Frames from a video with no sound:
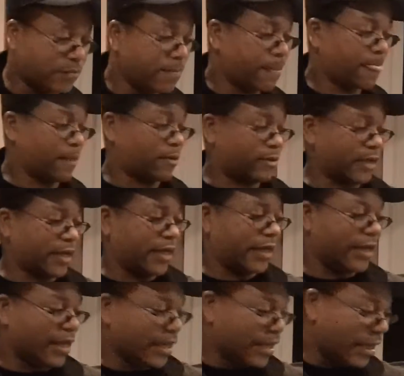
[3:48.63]
them,
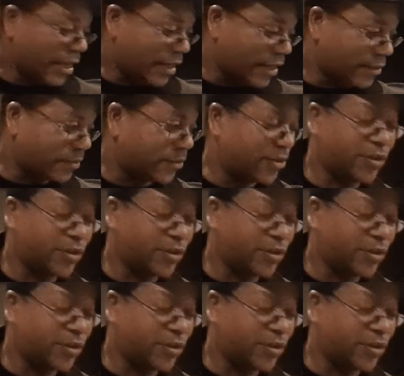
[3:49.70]
okay? I got some